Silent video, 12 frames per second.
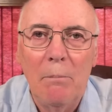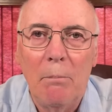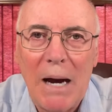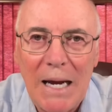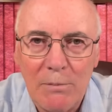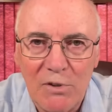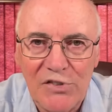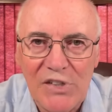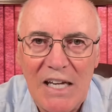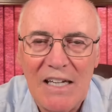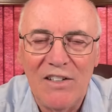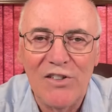Bible
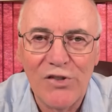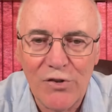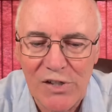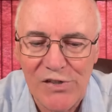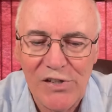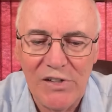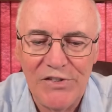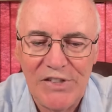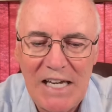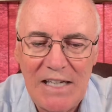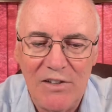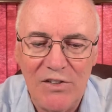standards, Christian
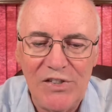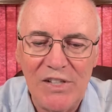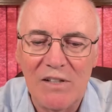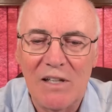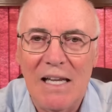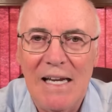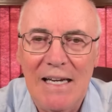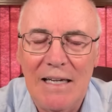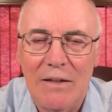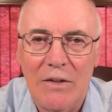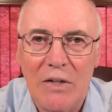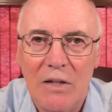standards in the
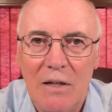land.